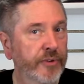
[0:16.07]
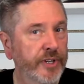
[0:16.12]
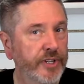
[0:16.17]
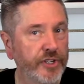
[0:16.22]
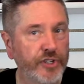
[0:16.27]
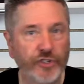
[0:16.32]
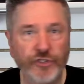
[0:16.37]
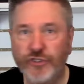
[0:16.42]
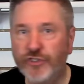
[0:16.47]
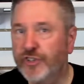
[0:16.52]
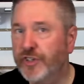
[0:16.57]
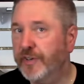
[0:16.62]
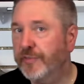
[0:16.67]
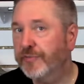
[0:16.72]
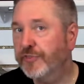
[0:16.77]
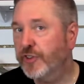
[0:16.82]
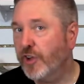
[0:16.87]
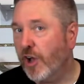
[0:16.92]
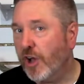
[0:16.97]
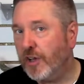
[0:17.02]
edition
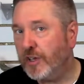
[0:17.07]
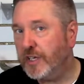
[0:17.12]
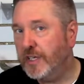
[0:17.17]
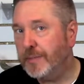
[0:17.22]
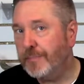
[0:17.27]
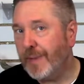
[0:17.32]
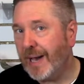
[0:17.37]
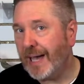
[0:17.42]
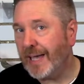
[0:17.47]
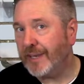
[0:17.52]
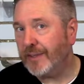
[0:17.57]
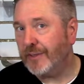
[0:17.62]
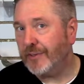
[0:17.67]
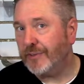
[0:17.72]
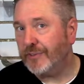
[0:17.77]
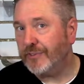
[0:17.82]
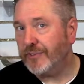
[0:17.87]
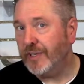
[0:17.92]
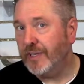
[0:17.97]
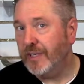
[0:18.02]
of Talking
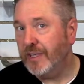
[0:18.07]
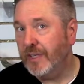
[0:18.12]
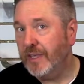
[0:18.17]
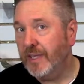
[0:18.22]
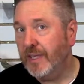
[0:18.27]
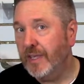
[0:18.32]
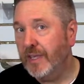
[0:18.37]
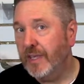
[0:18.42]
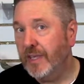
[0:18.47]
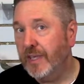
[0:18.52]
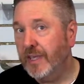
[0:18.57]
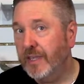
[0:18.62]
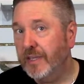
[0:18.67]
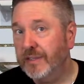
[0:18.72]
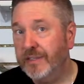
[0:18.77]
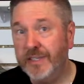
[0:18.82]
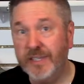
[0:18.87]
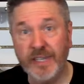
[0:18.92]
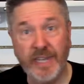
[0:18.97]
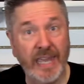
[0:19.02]
Models.
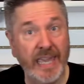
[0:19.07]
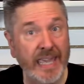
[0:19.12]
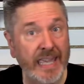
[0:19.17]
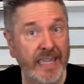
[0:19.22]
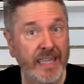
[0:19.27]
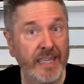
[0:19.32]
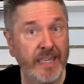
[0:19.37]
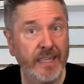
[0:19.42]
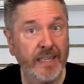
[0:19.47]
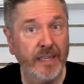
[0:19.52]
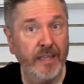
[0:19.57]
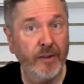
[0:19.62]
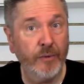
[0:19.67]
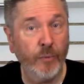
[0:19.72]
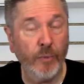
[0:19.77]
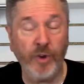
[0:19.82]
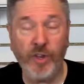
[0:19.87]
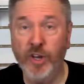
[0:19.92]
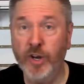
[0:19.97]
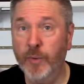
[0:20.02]
Today,
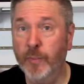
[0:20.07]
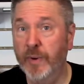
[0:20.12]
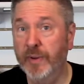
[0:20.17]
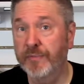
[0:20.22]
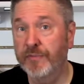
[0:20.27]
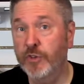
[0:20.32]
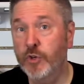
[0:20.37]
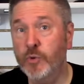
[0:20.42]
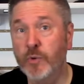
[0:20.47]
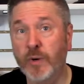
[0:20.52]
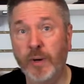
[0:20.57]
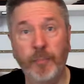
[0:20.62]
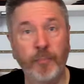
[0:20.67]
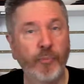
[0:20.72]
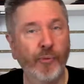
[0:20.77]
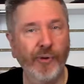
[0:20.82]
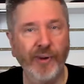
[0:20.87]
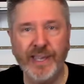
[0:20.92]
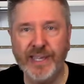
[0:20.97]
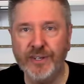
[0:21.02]
we're going to review a
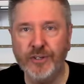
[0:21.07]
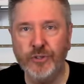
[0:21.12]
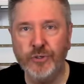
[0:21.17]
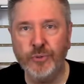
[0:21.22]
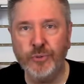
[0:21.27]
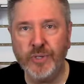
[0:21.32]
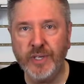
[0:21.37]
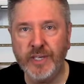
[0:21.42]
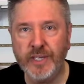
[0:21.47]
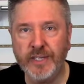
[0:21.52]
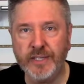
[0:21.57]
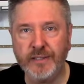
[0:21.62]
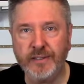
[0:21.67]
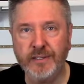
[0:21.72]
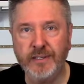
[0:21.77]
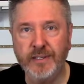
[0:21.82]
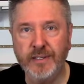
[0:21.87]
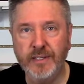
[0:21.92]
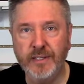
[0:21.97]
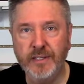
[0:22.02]
brand new kit
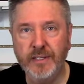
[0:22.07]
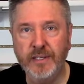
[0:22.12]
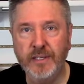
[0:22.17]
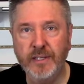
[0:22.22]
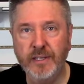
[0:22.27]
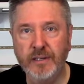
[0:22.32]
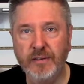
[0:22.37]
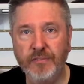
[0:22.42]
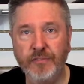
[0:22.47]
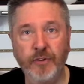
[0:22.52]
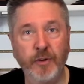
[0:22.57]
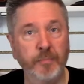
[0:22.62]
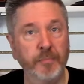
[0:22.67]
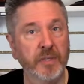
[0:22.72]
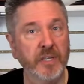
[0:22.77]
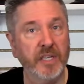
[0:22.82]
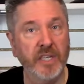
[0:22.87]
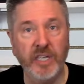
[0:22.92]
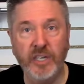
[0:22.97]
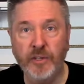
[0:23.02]
from
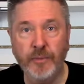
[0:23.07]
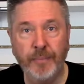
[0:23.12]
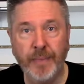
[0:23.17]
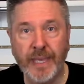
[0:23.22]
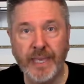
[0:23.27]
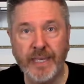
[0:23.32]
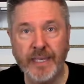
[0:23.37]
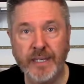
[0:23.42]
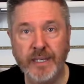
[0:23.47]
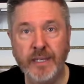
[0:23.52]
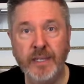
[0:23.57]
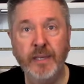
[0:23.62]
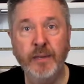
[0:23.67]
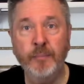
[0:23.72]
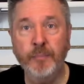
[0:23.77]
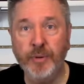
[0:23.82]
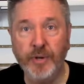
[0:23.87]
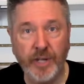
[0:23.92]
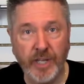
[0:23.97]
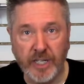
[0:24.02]
Gillman
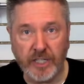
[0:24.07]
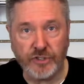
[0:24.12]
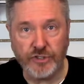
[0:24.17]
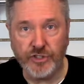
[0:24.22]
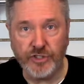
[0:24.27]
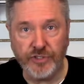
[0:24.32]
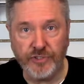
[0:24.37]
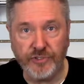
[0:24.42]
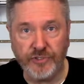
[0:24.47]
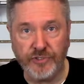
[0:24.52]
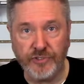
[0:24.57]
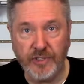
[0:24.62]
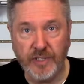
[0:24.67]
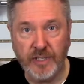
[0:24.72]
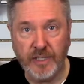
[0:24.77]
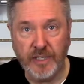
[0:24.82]
Productions.